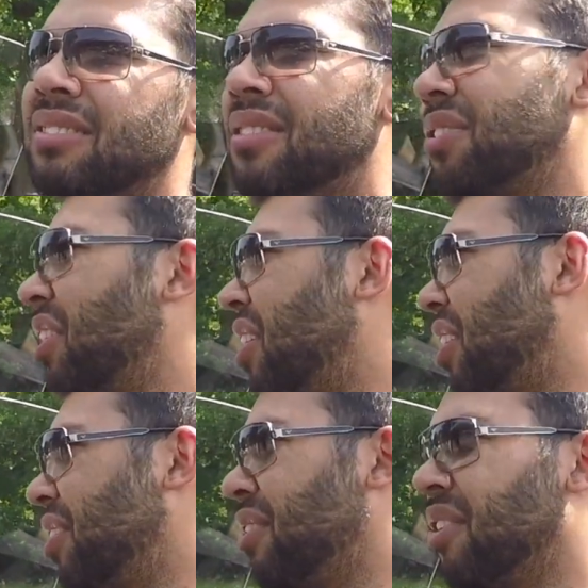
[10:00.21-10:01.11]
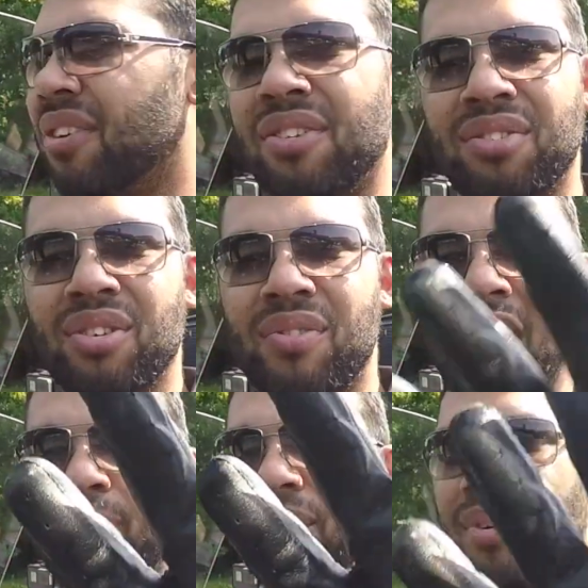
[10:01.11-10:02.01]
well, I don't know, to
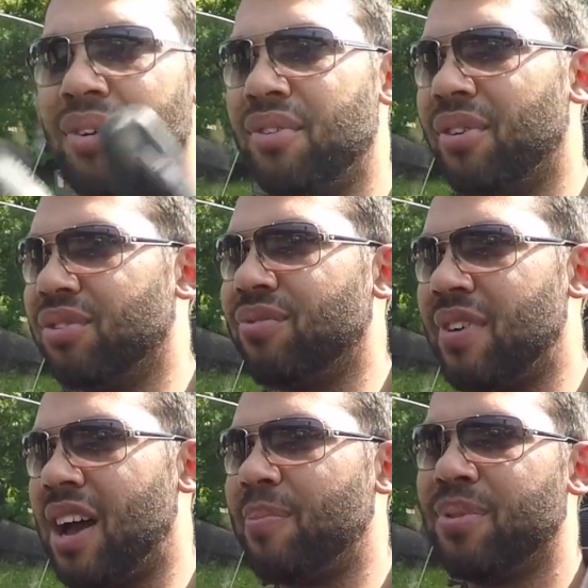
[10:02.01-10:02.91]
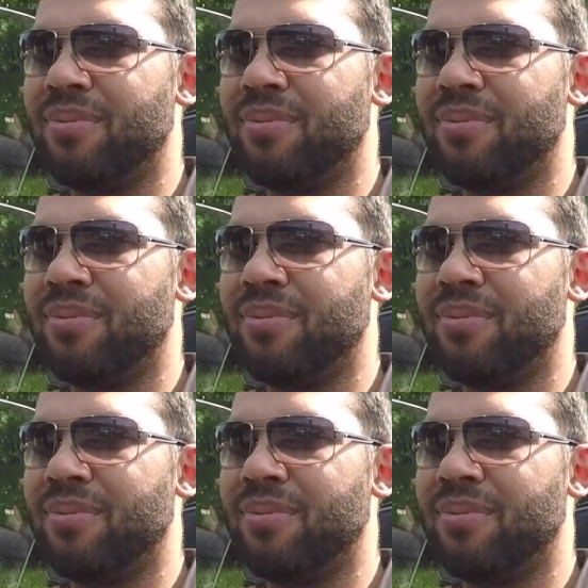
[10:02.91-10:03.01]
wrap or not to wrap.